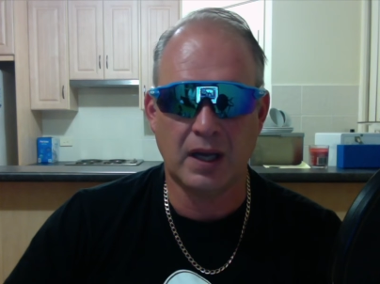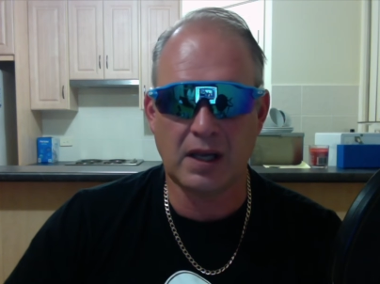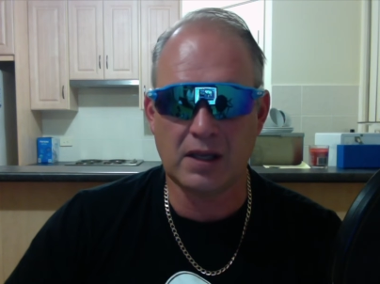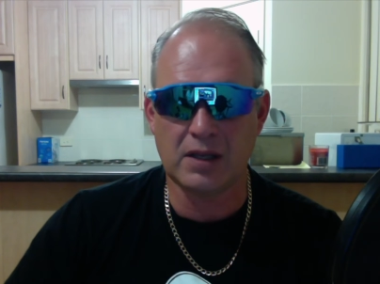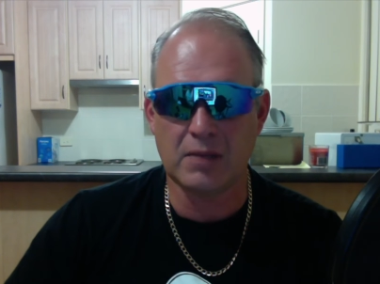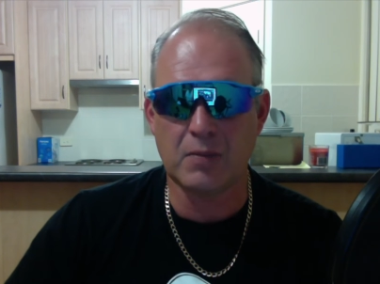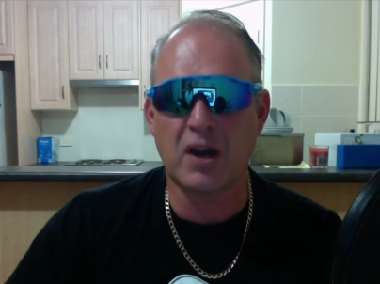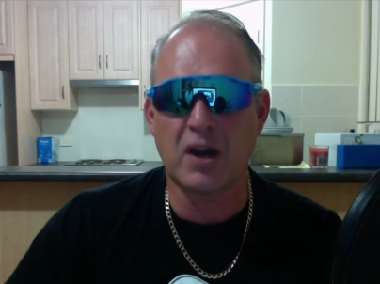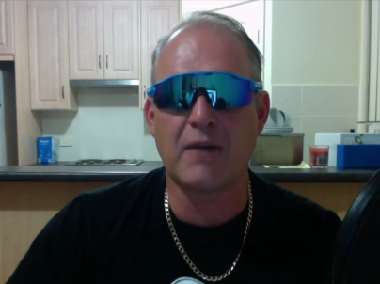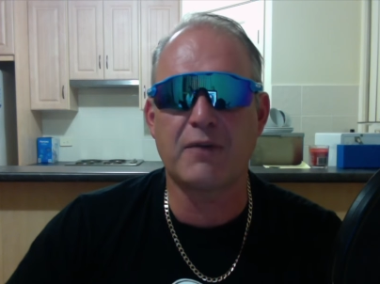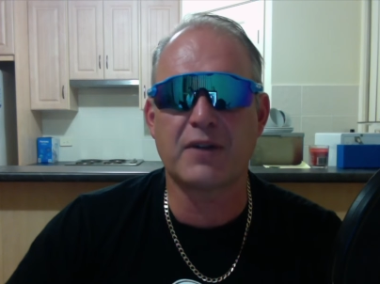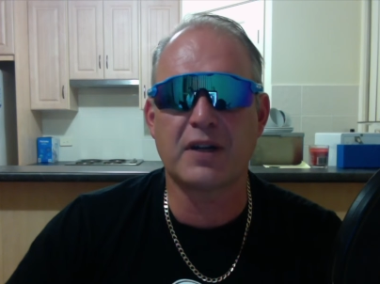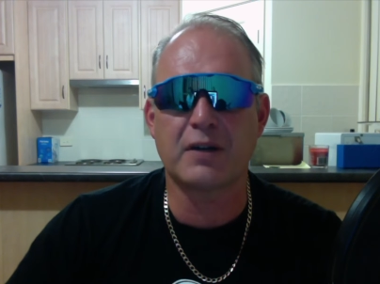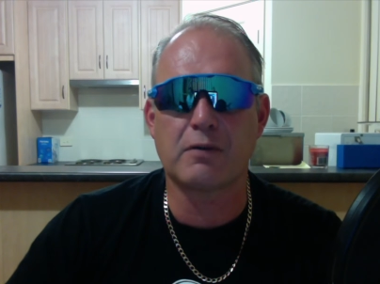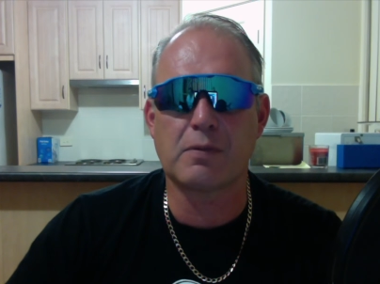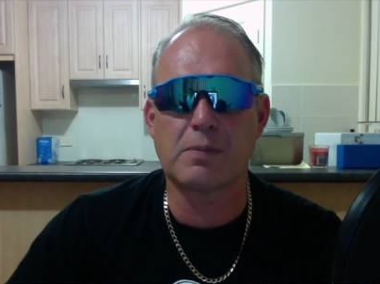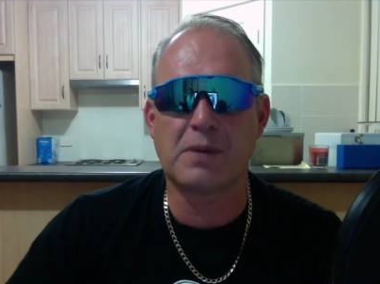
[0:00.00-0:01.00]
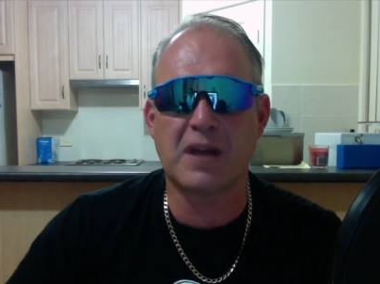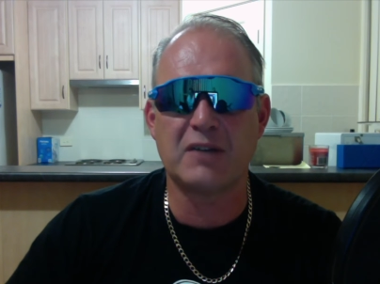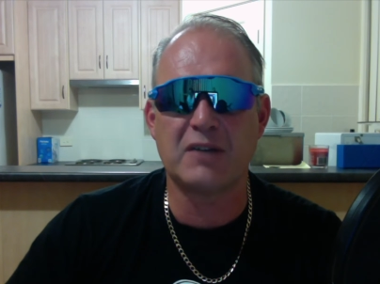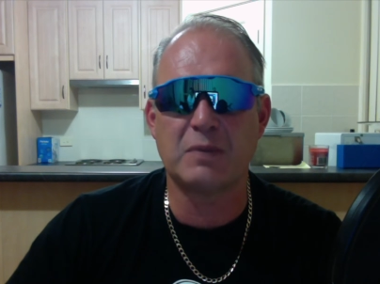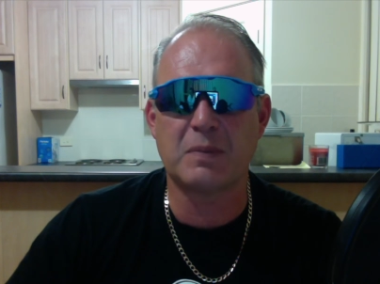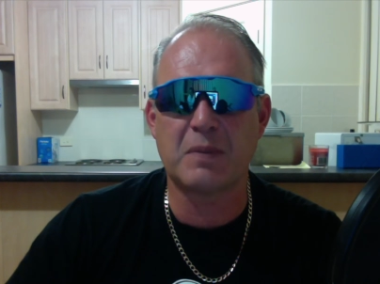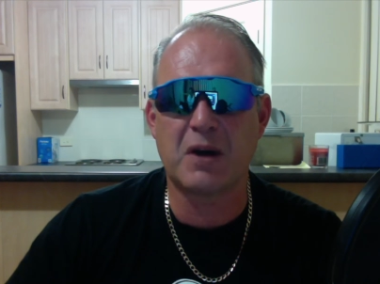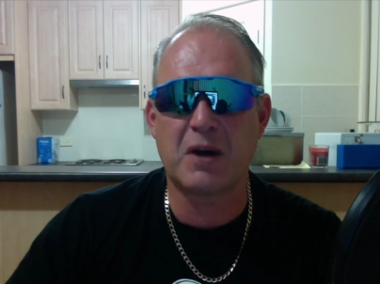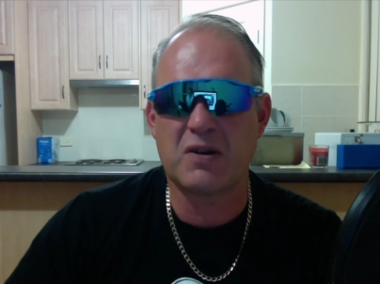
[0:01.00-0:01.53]
Hell, you might have to get a
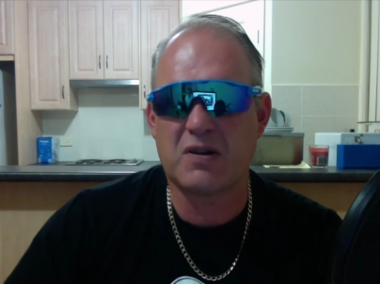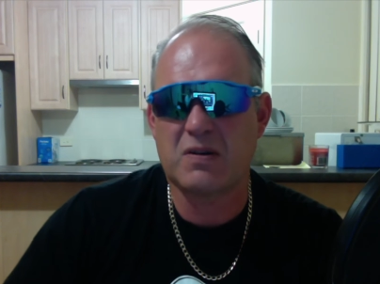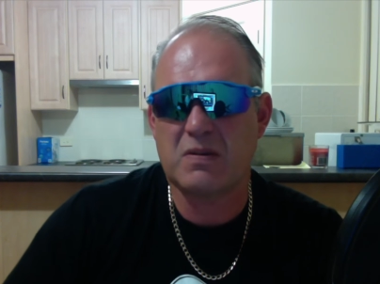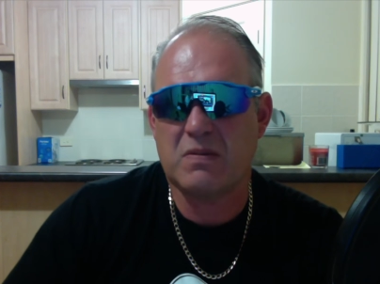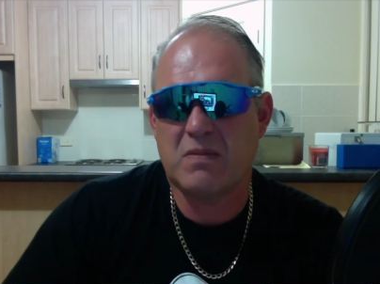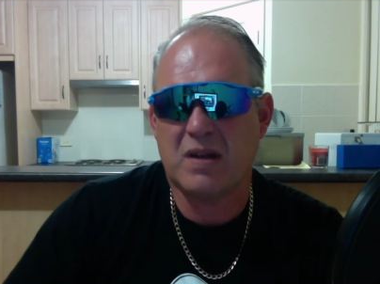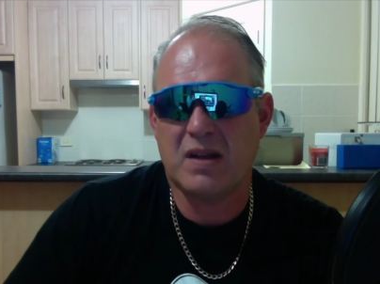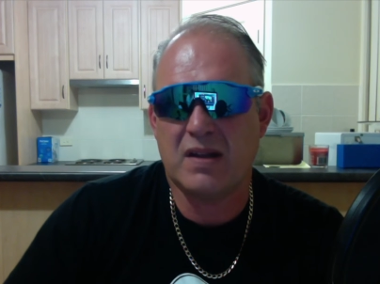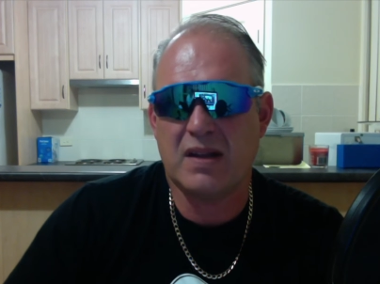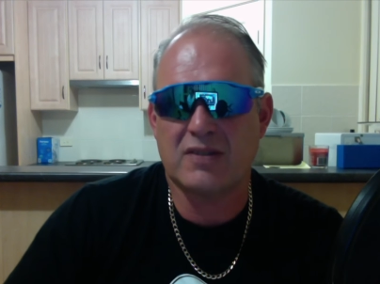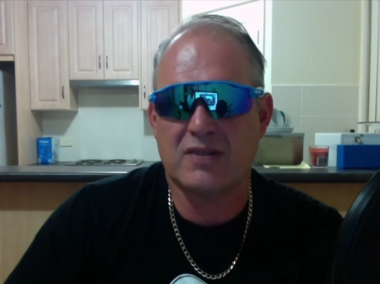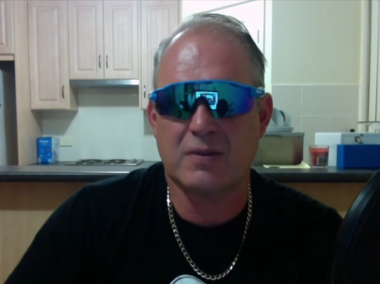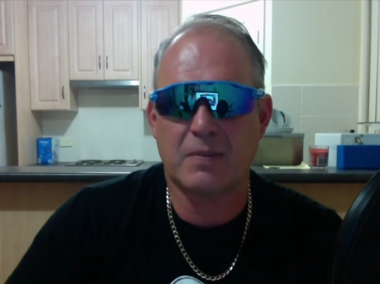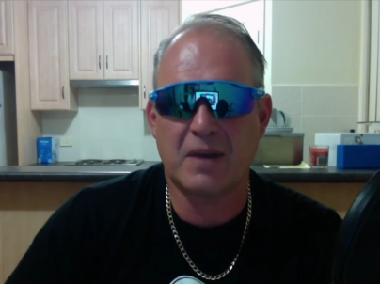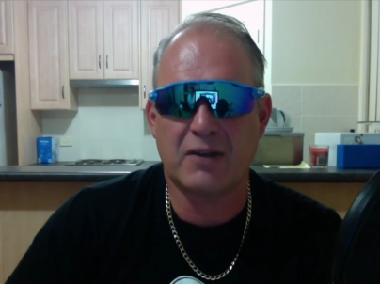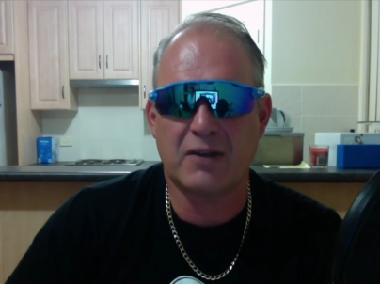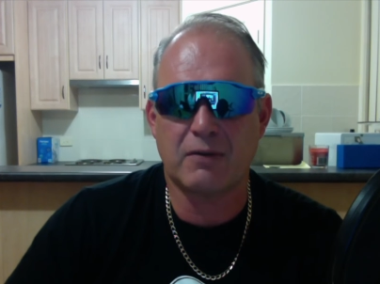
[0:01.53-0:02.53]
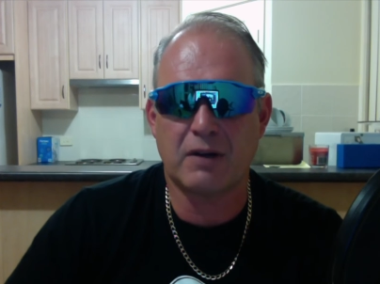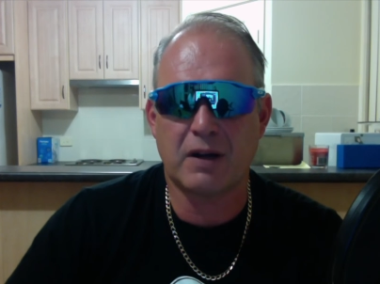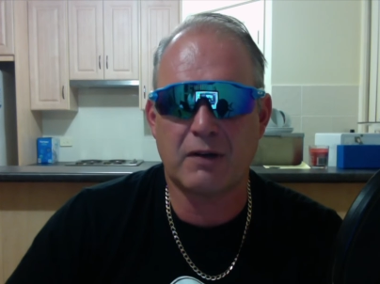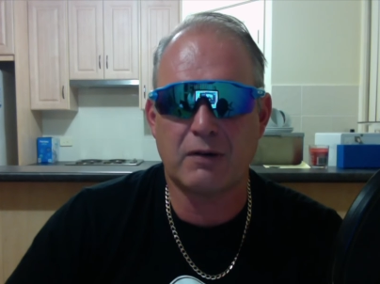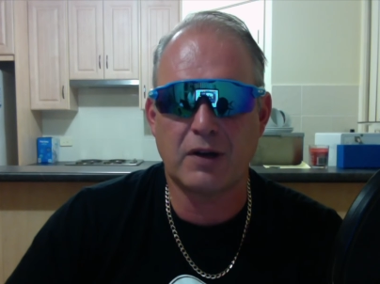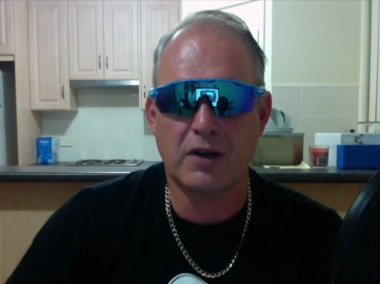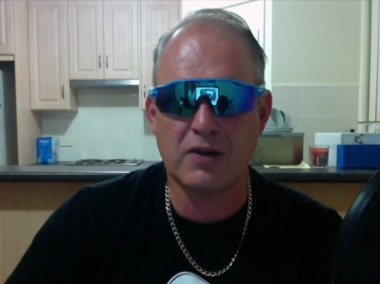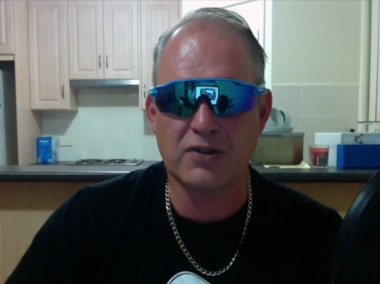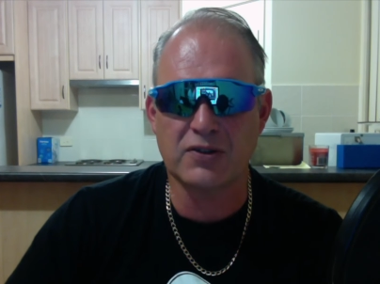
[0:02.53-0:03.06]
replacement motor, and that's about
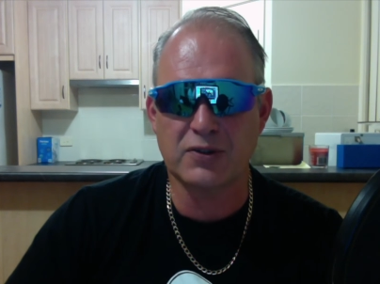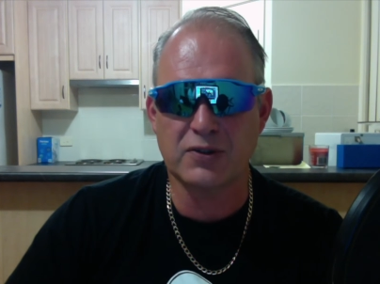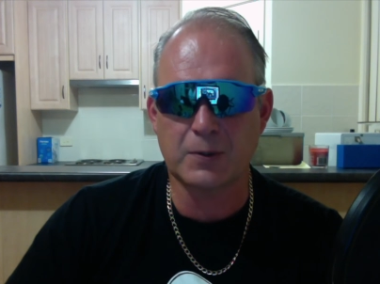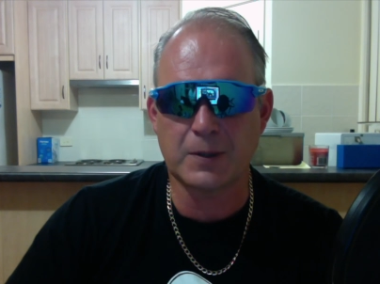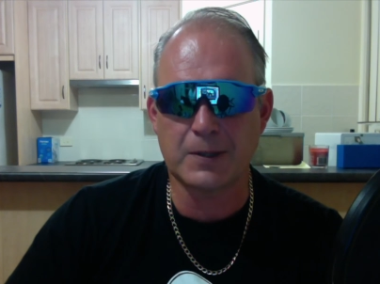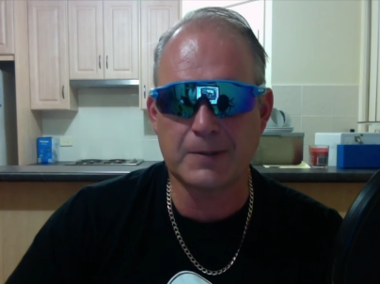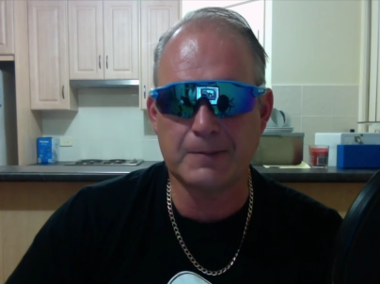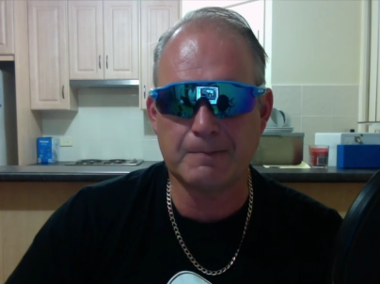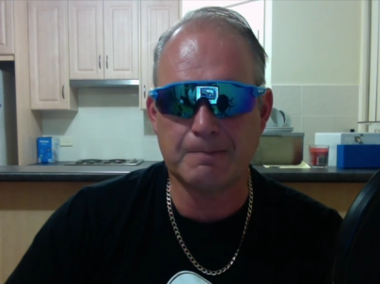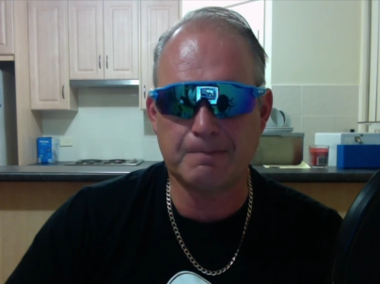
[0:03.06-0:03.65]
$300 as well.